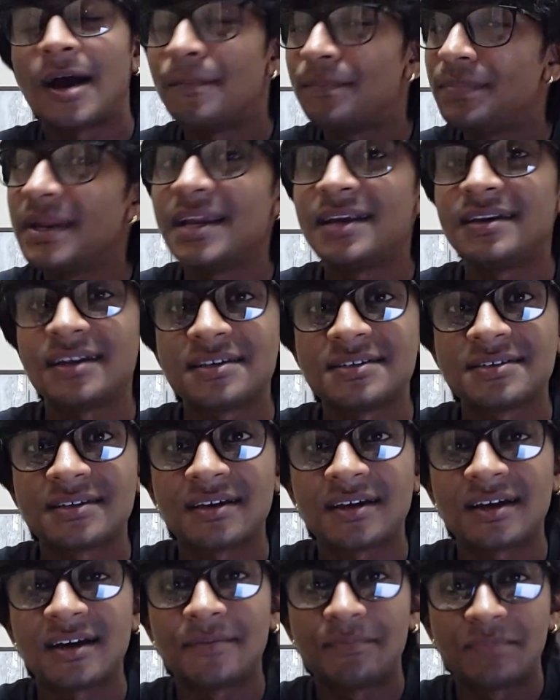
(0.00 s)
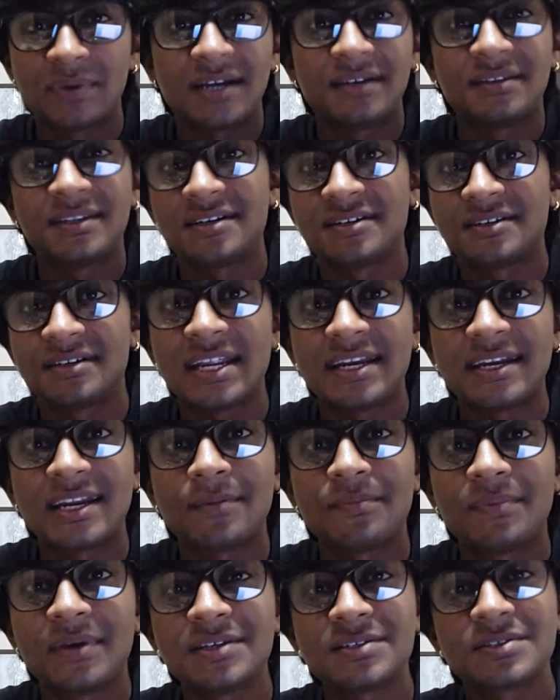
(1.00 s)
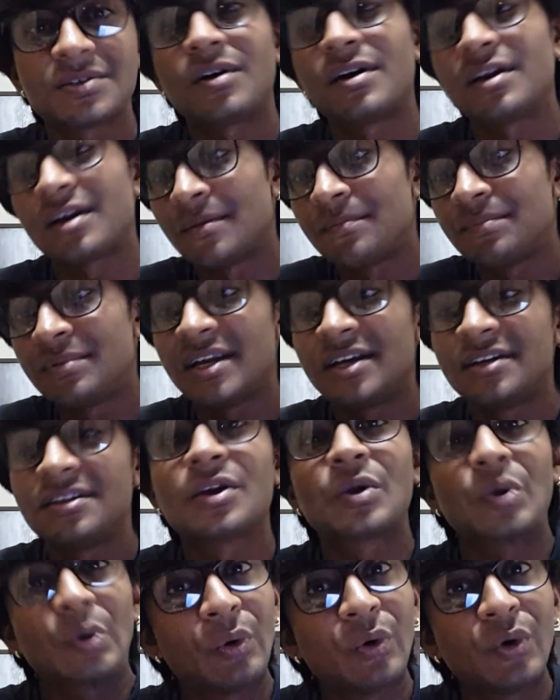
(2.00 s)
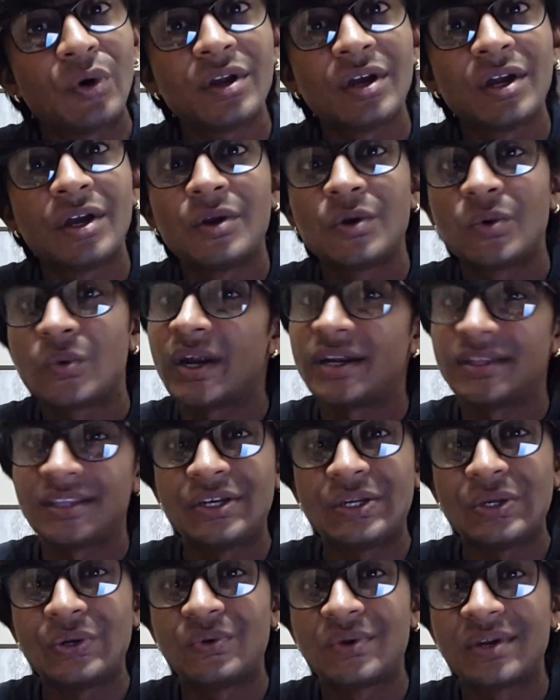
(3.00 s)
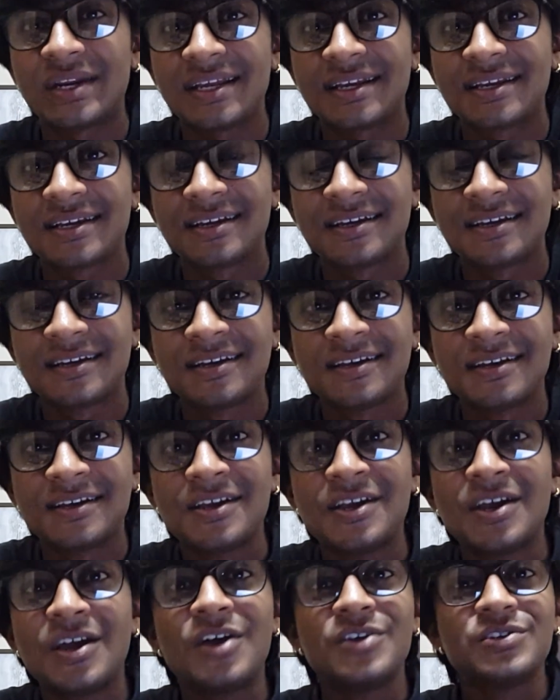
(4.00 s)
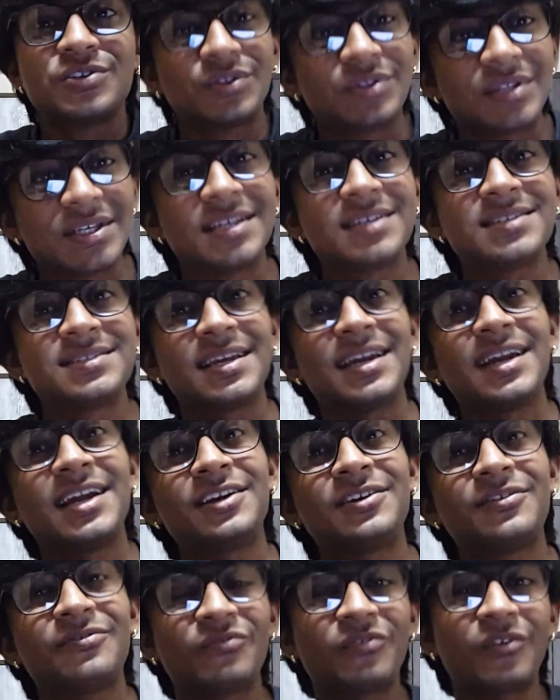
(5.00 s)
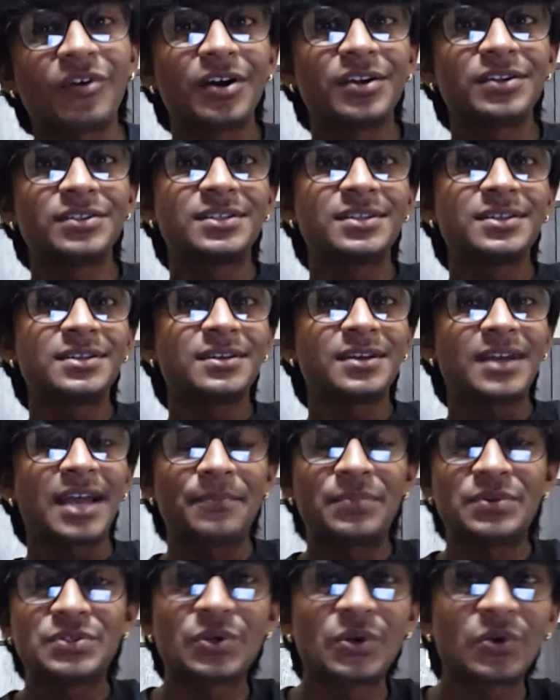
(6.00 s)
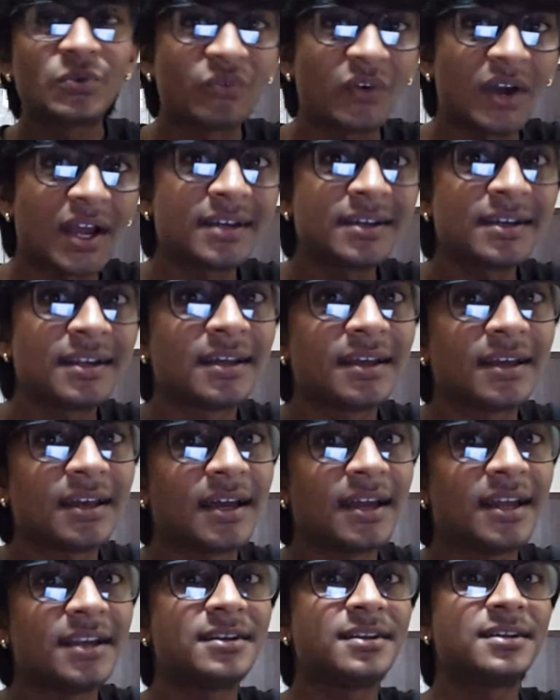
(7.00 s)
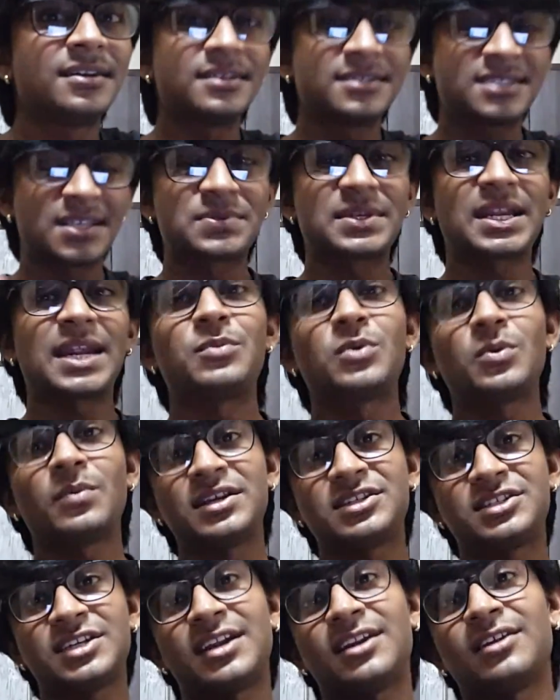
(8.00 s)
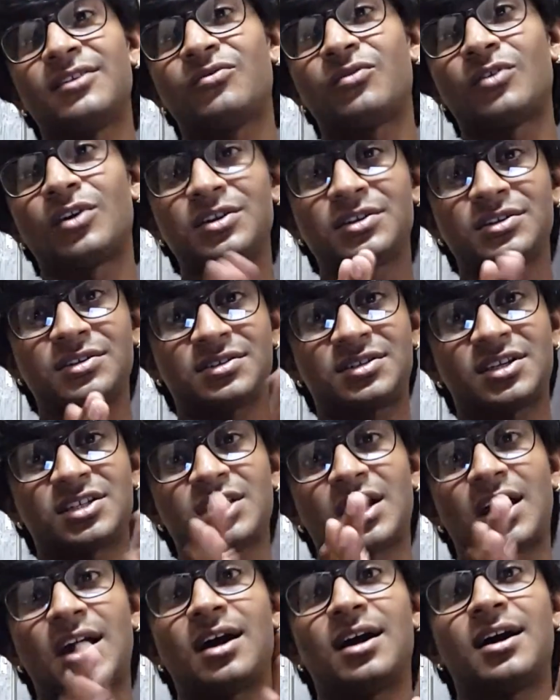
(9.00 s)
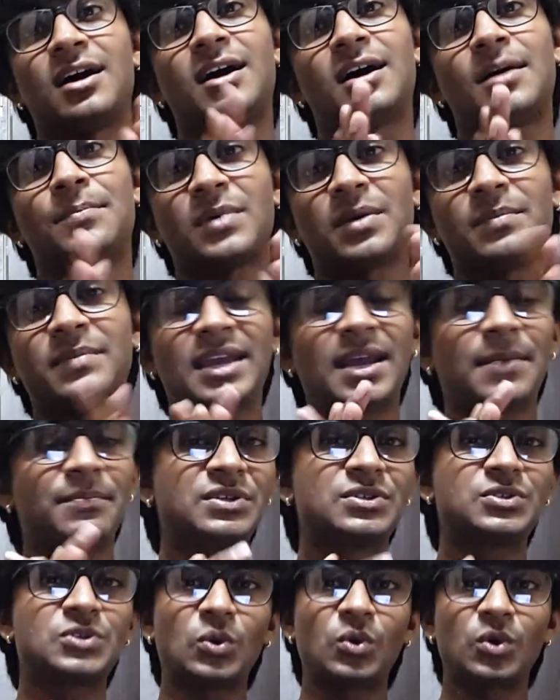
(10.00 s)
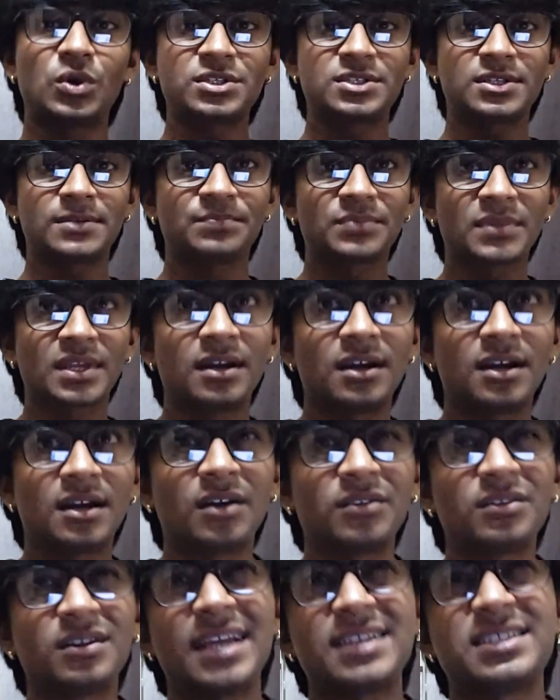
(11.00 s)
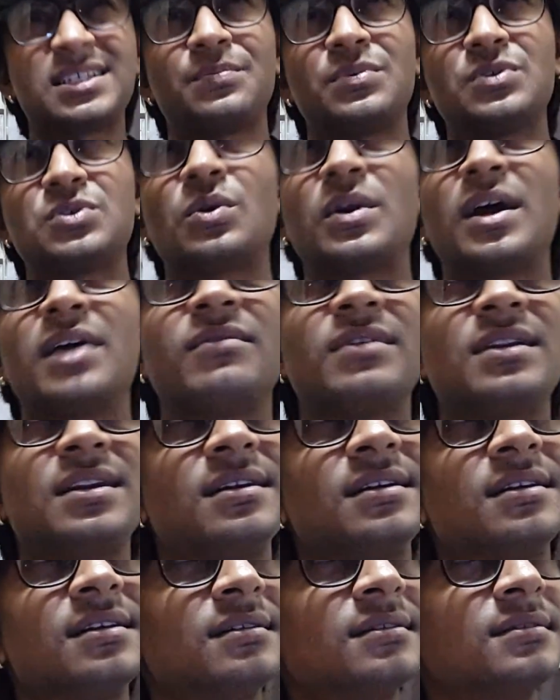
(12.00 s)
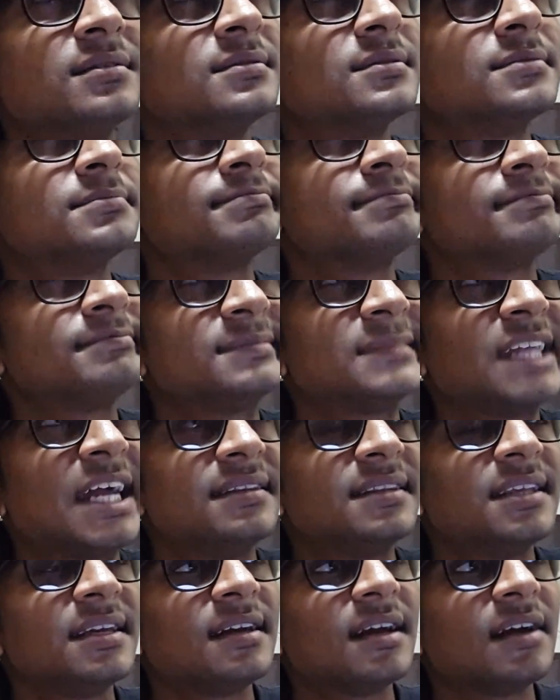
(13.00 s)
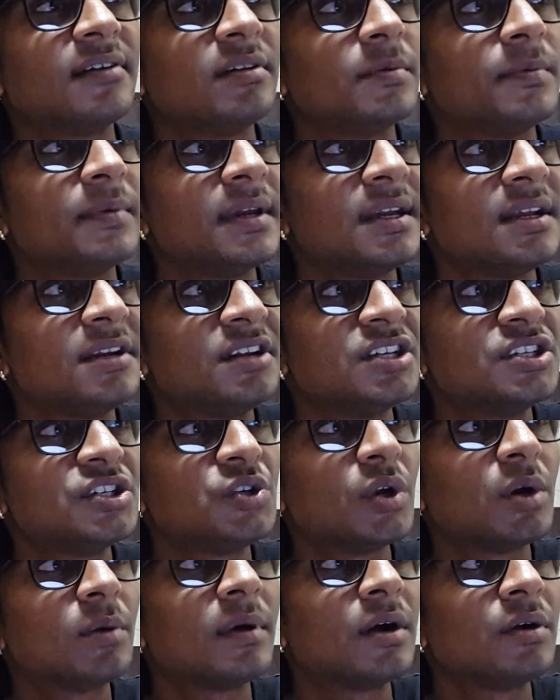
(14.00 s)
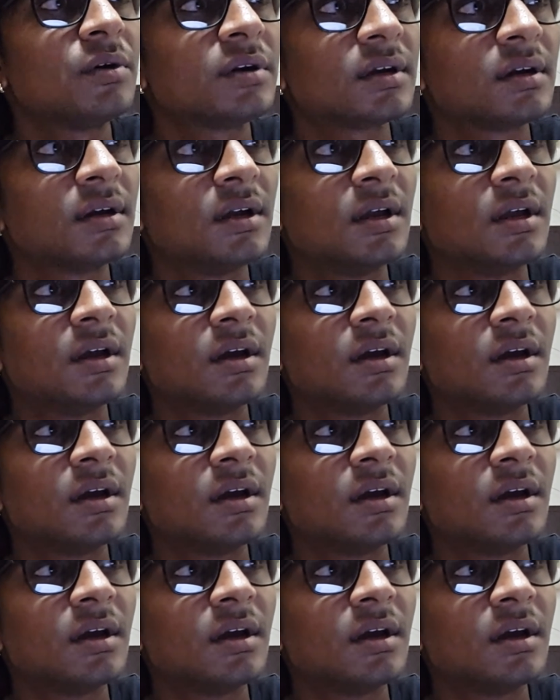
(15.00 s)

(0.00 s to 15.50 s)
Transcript: update us, update the database or update the code to add the new trick. So this is it for the episode one, and uh, subscribe to my channel for such uh, upcoming episodes. Uh, on the next episode, I will, um, I think I will be teaching you about,